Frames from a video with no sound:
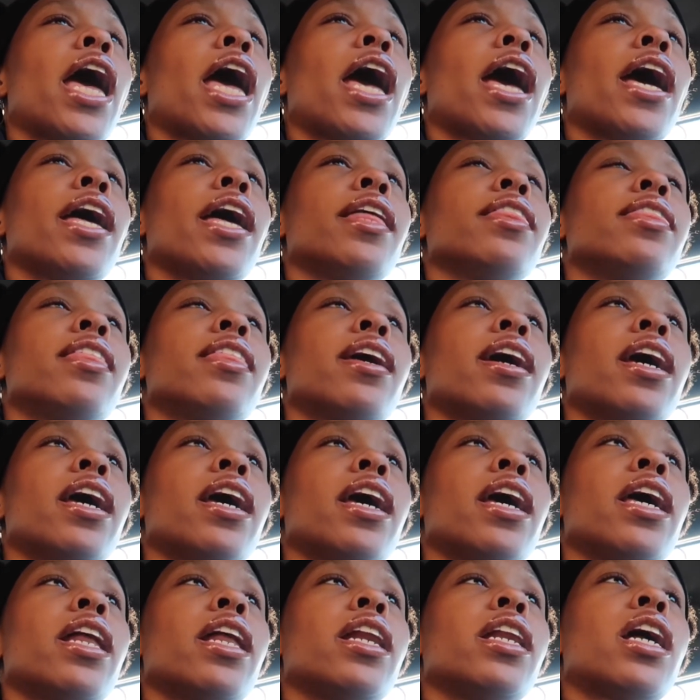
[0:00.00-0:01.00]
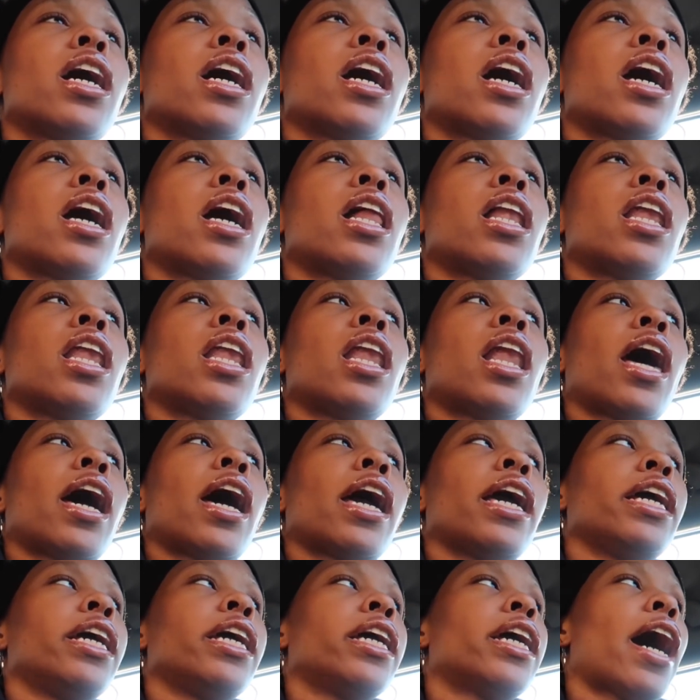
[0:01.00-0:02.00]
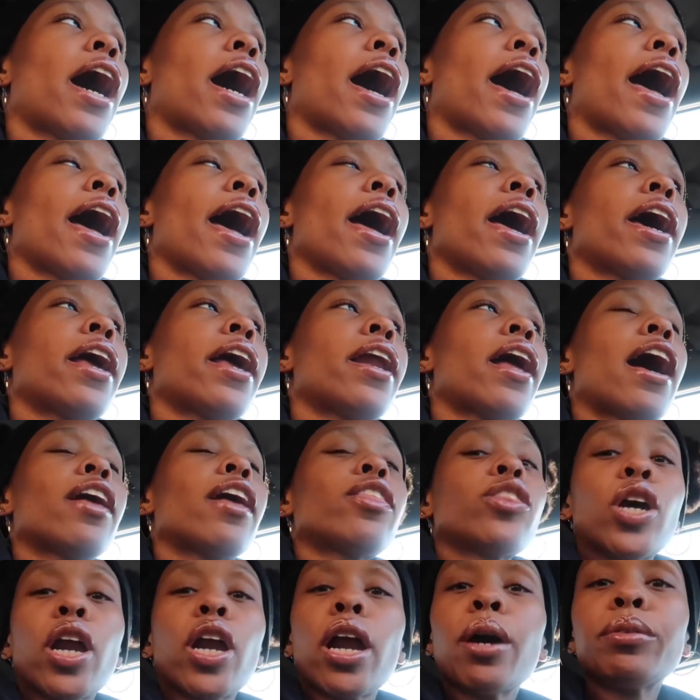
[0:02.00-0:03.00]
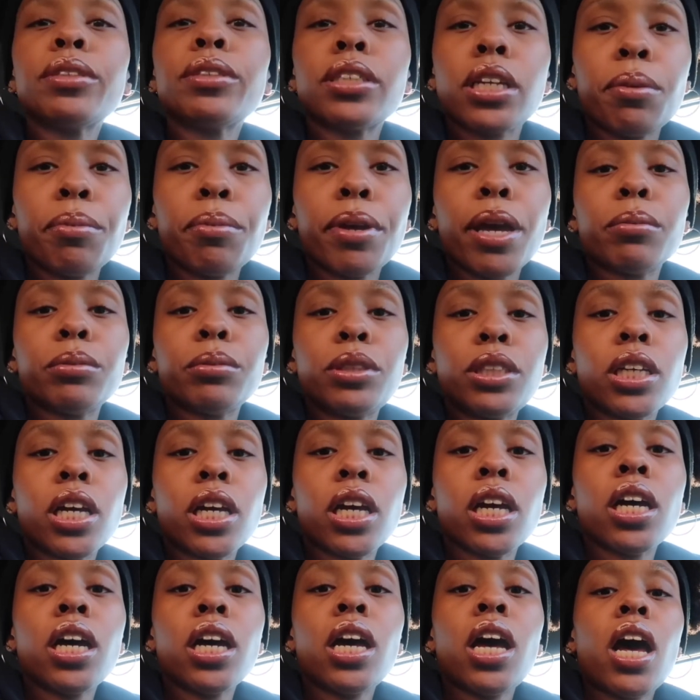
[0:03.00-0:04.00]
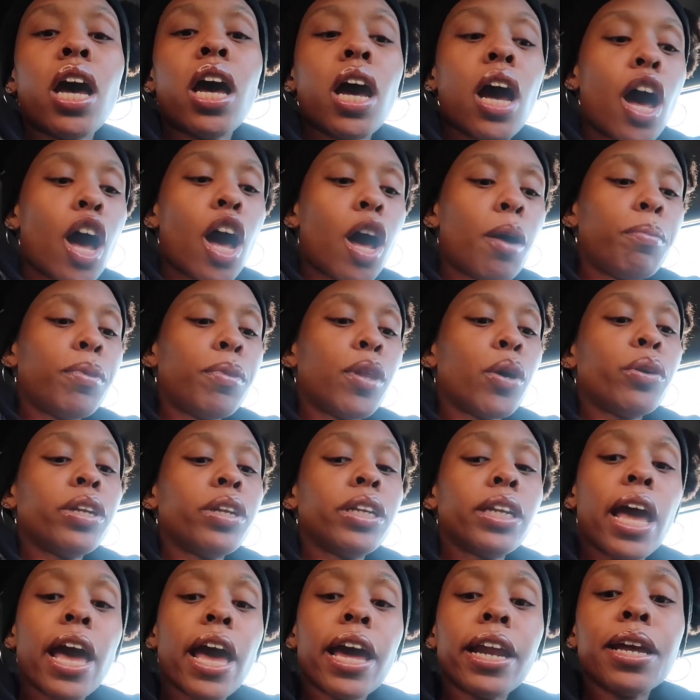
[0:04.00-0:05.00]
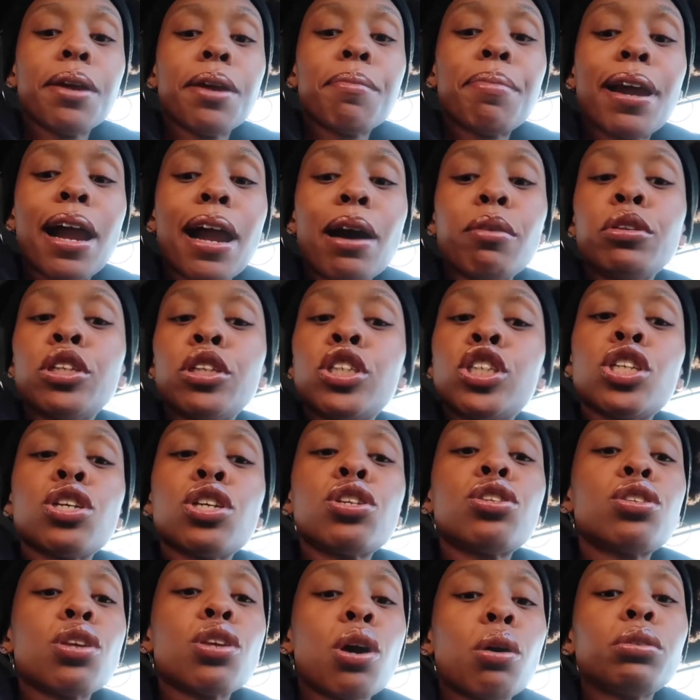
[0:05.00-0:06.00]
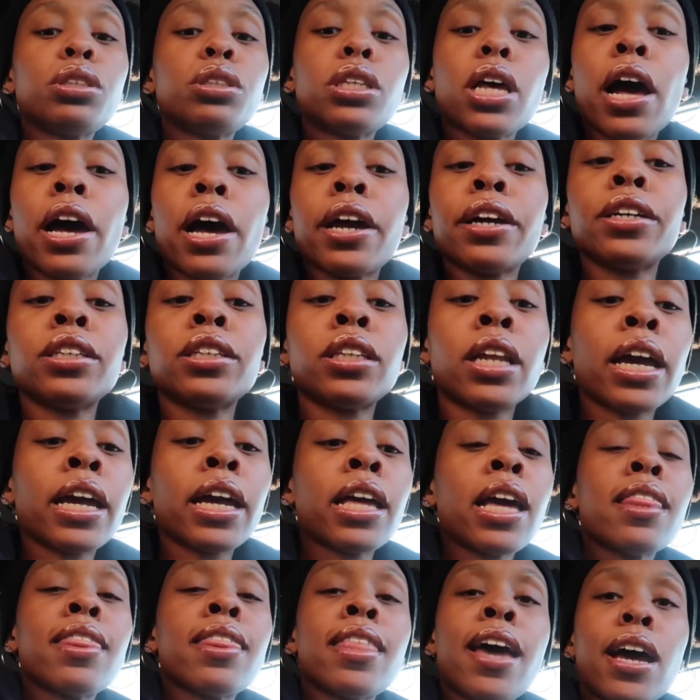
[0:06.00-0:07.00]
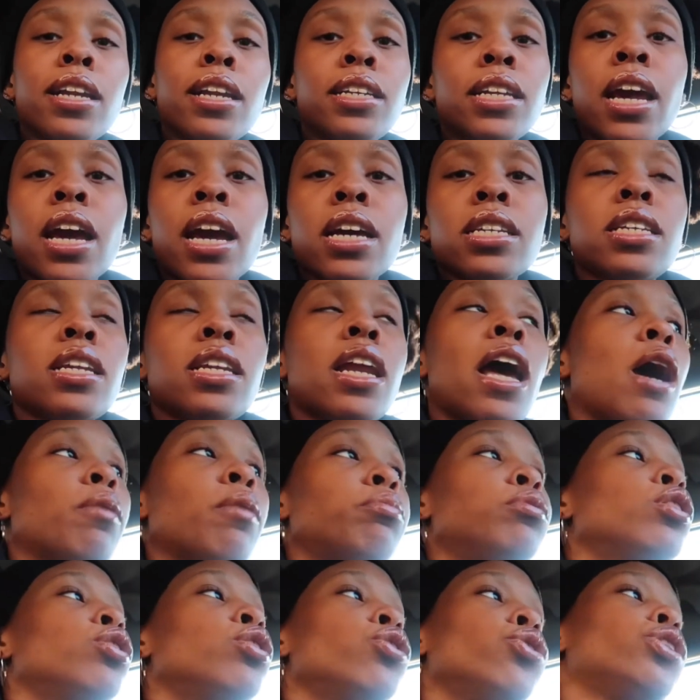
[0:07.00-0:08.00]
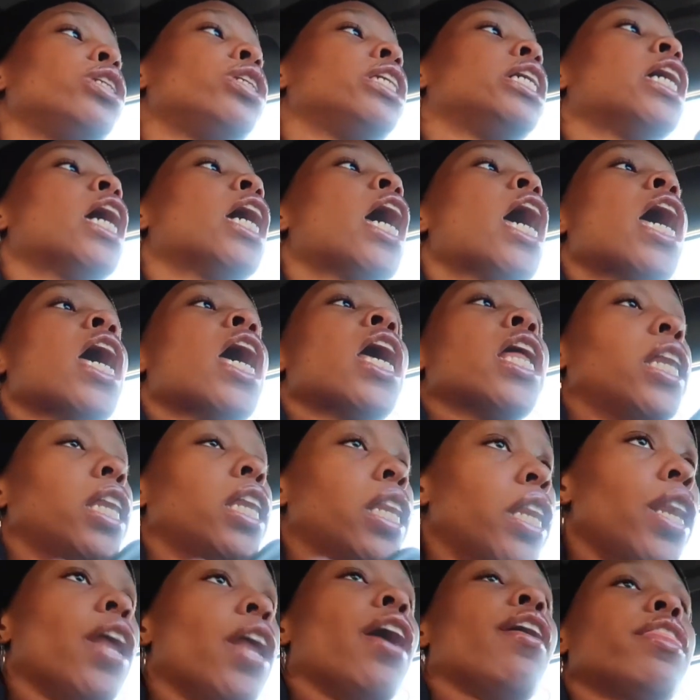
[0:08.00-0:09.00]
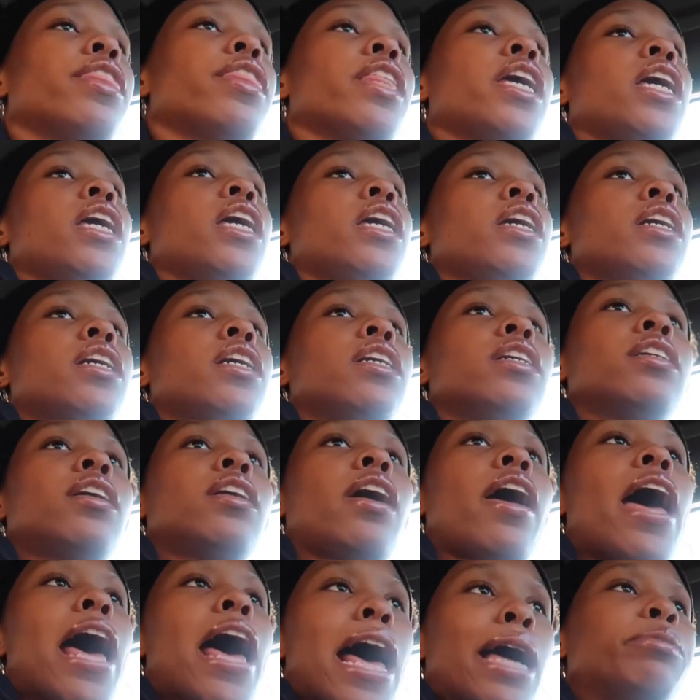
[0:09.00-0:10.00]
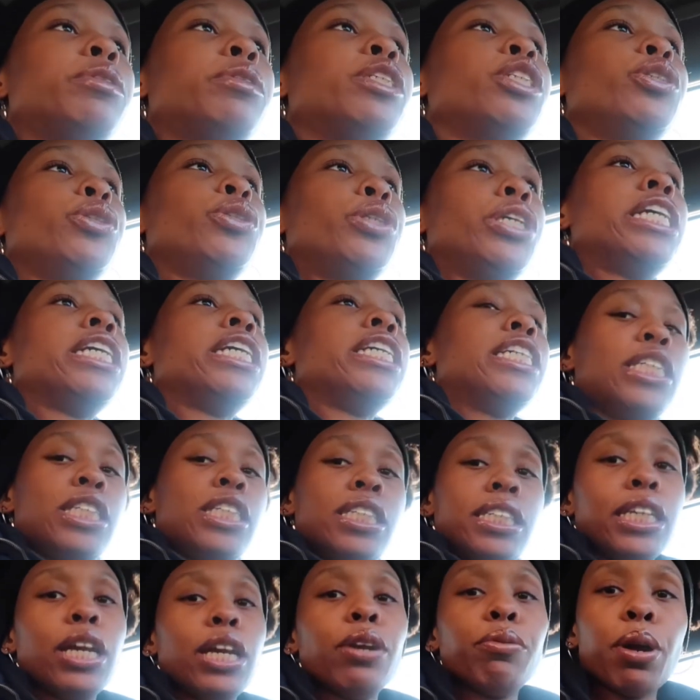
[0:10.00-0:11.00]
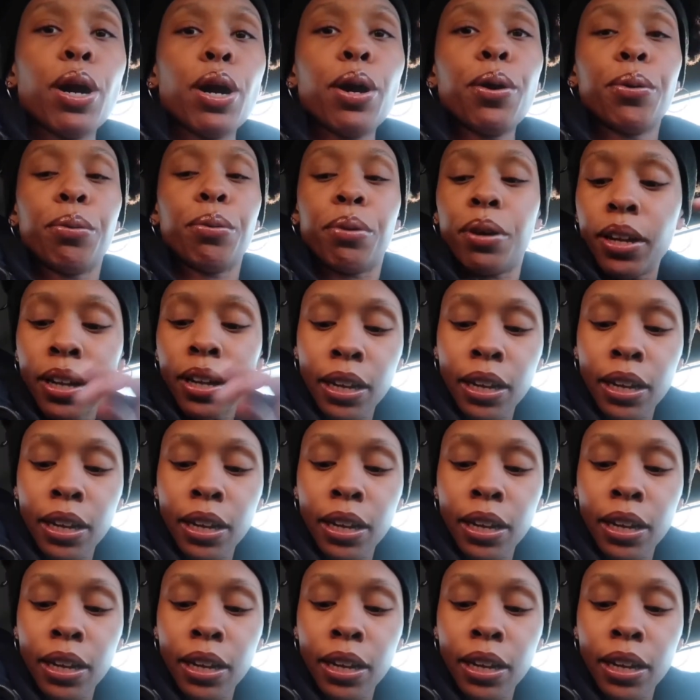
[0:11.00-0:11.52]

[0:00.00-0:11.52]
And then, like, I thought I was gonna be able to upload and edit, but I was just so tired. Like, that day I did absolutely nothing, absolutely zero.